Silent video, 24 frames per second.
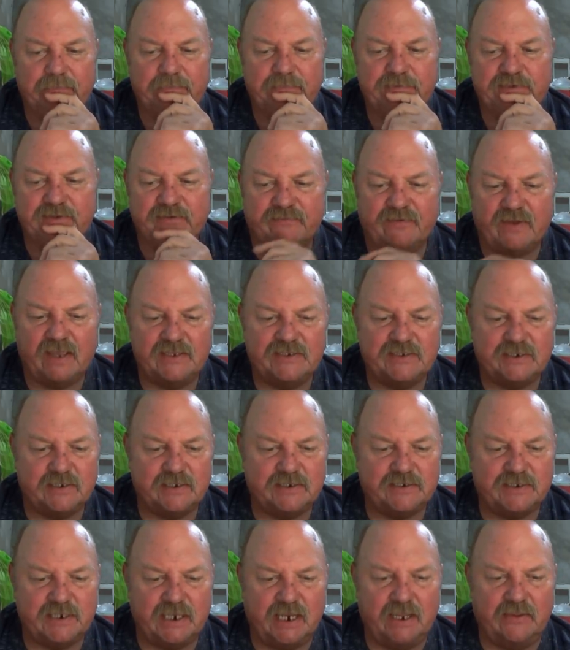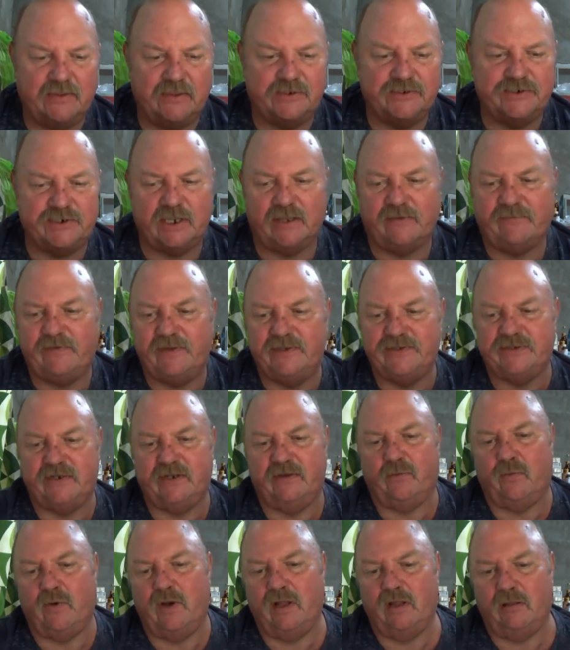Suffice it to say that Jeff isn't
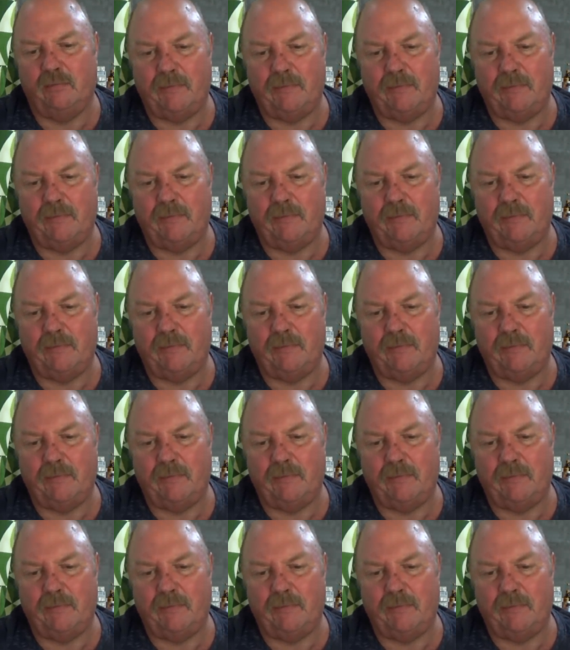a well